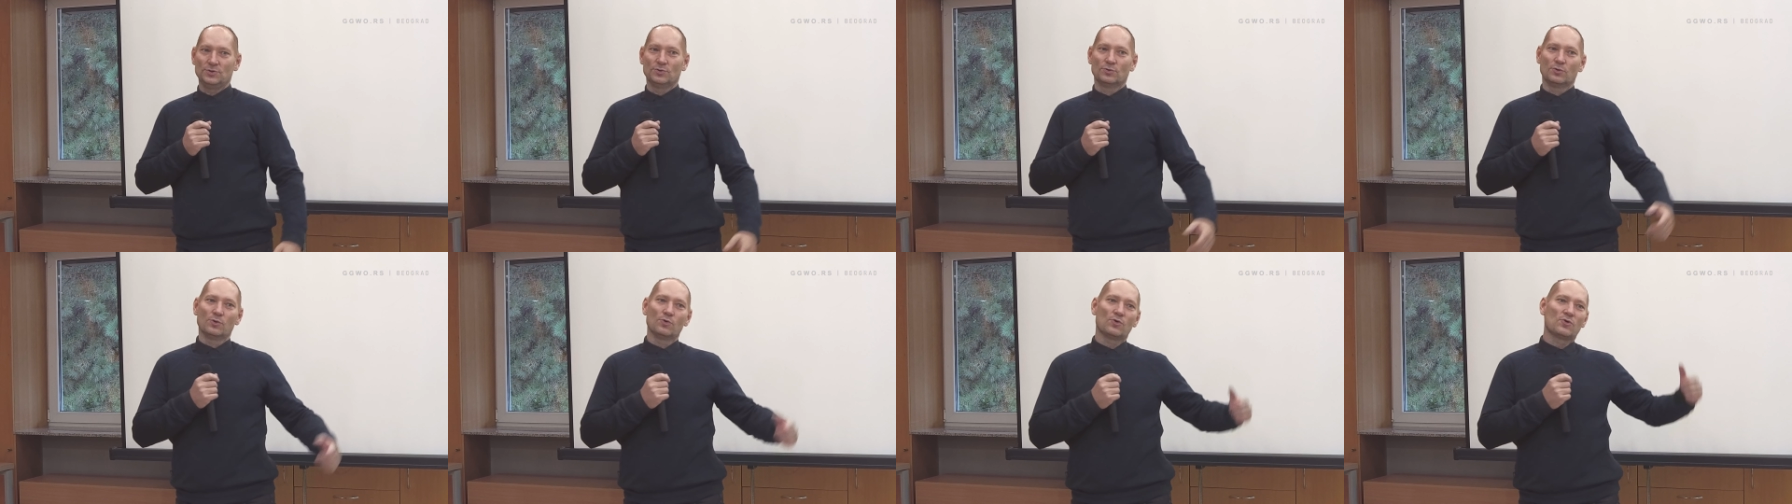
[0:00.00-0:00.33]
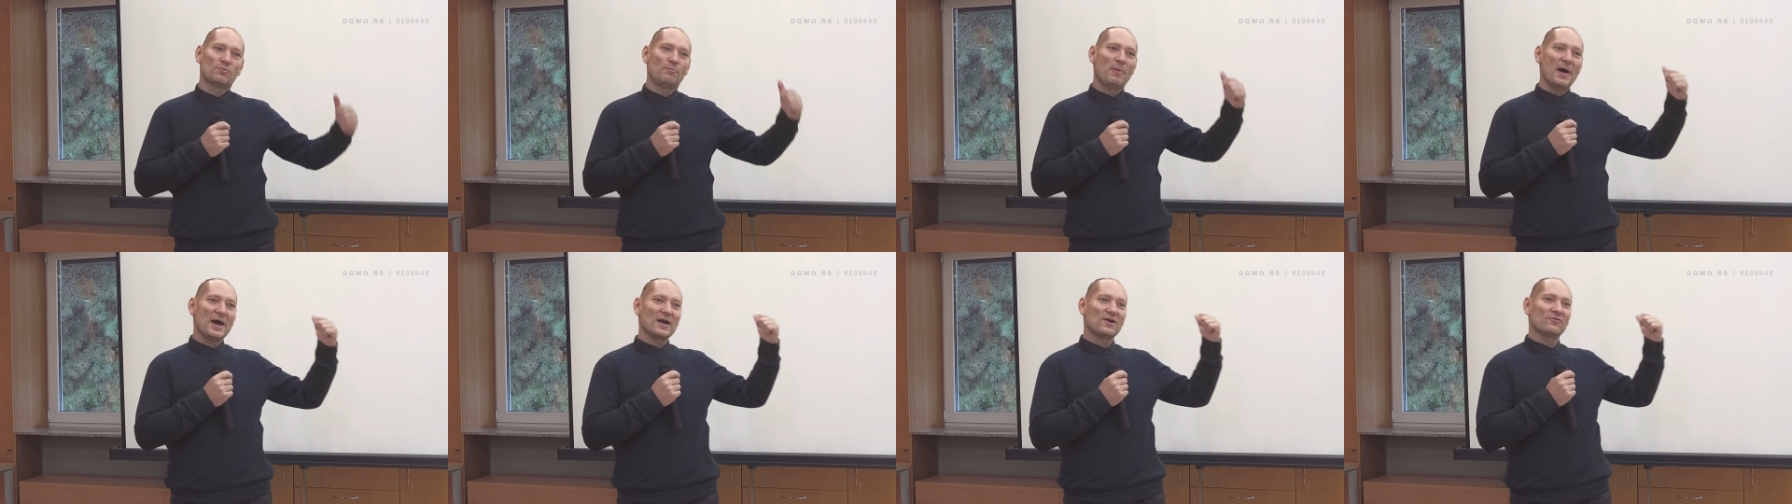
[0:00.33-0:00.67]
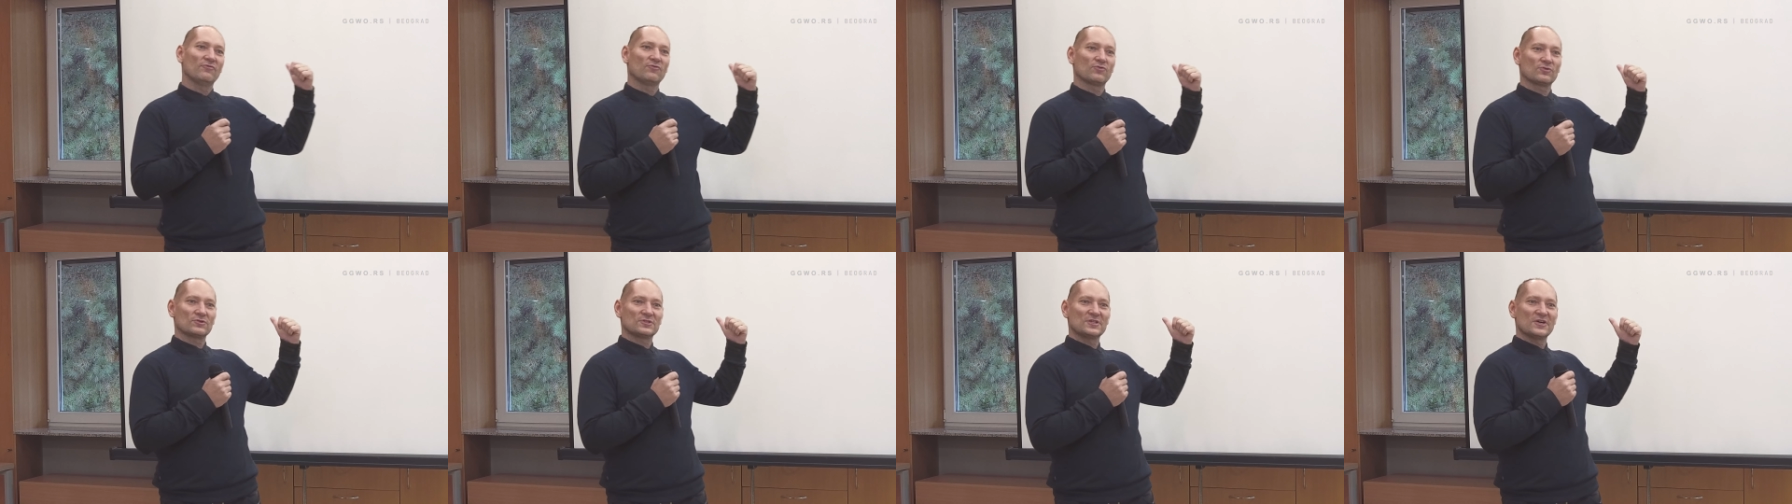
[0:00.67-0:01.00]
You look
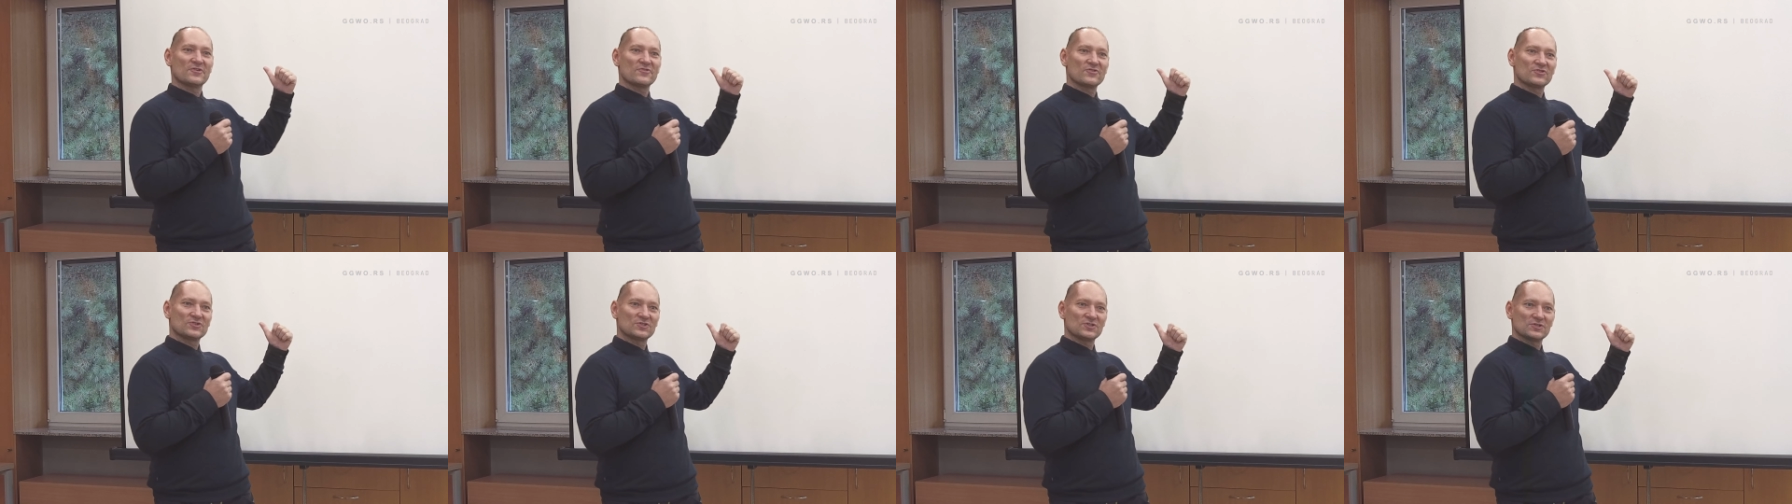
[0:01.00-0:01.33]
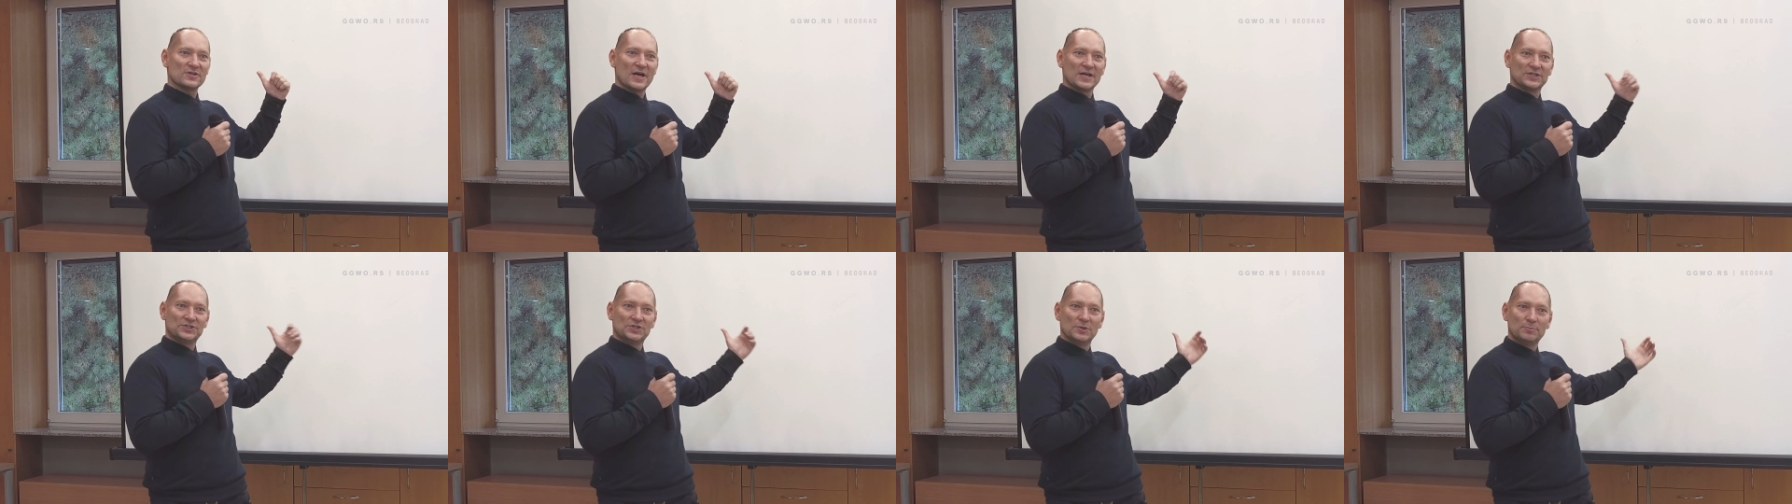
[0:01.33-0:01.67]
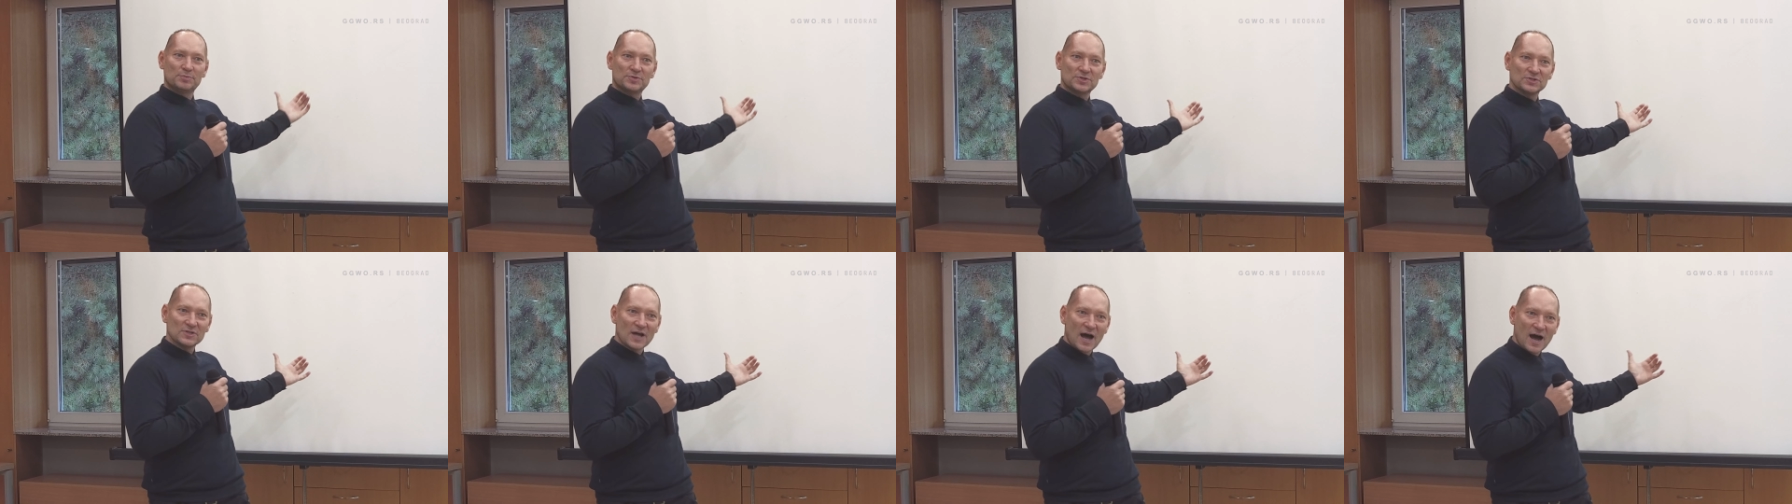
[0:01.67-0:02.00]
backward, there is an
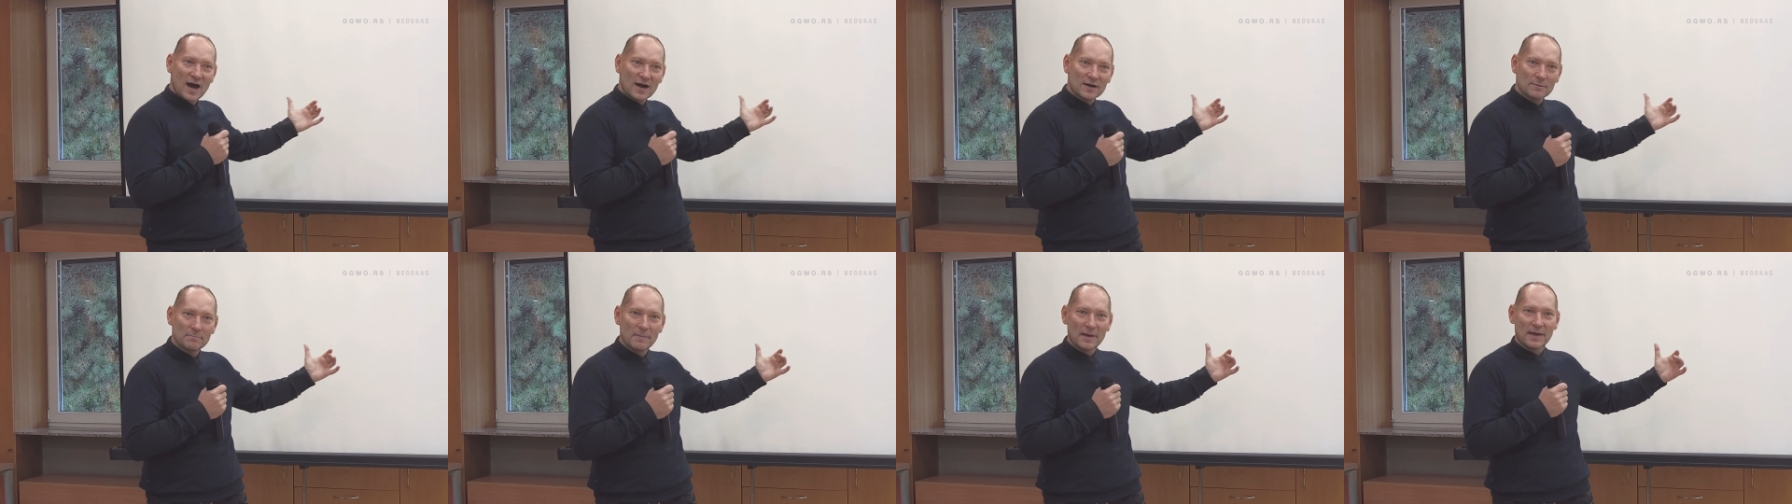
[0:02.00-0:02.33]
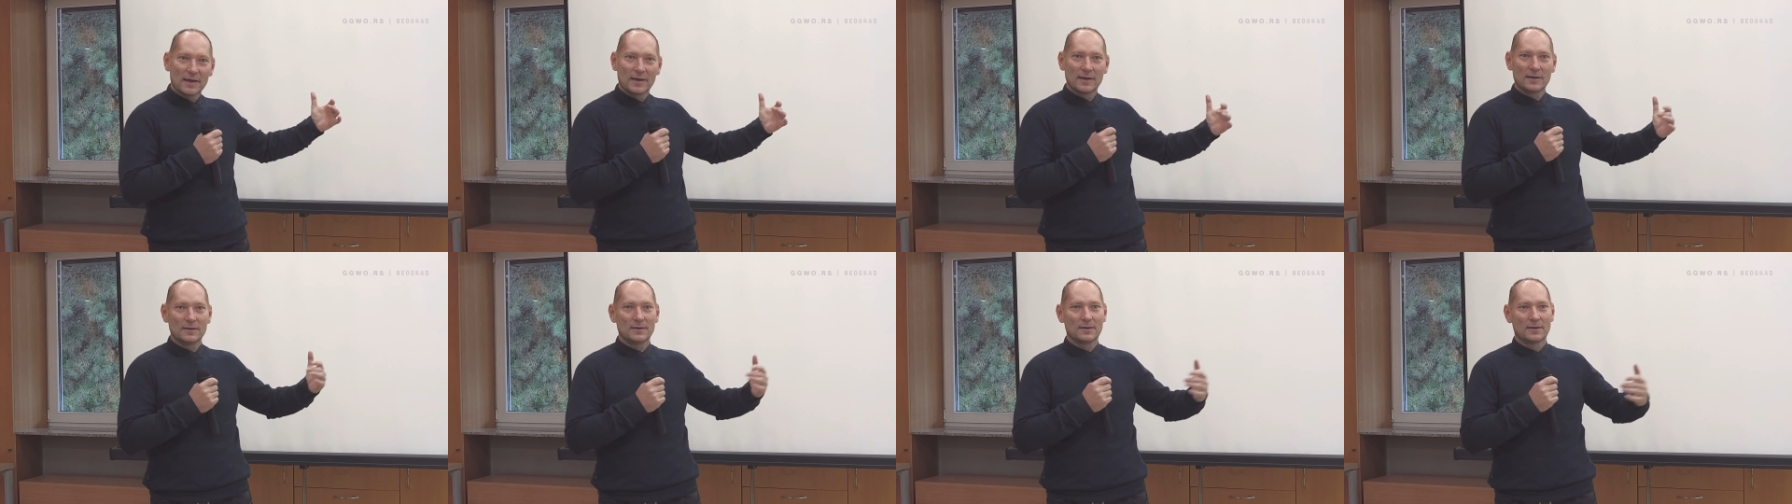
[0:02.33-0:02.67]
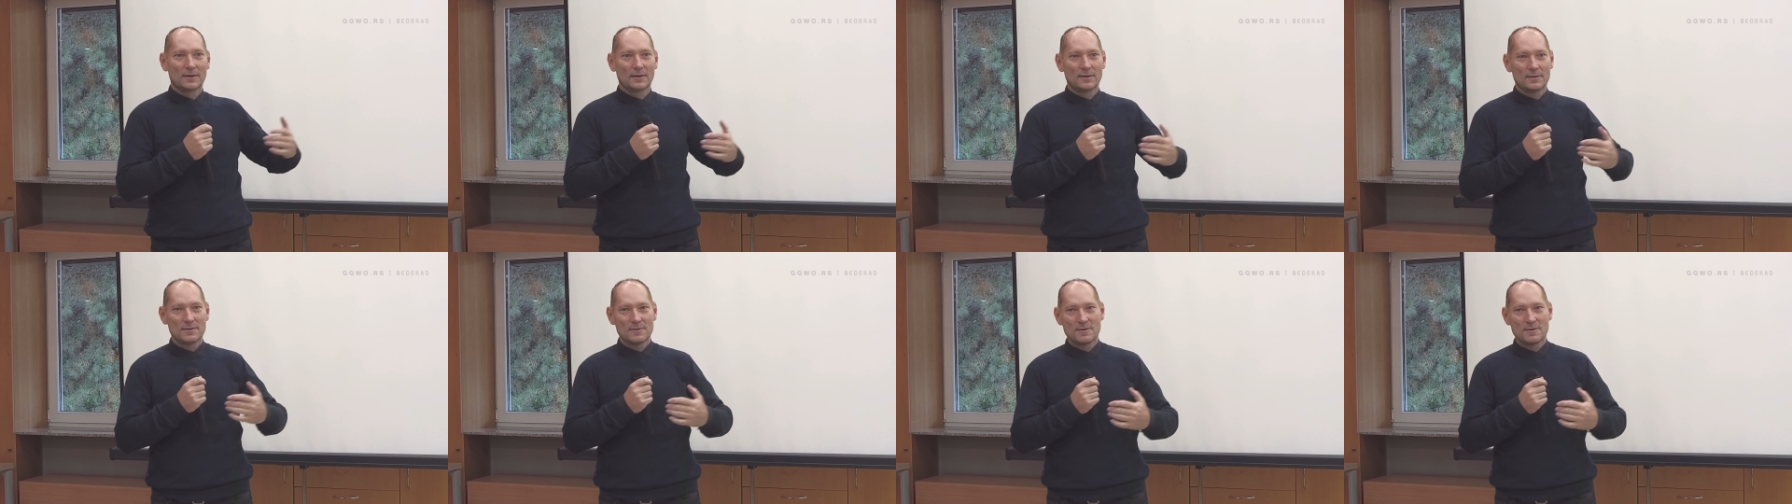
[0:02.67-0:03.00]
Egyptian army.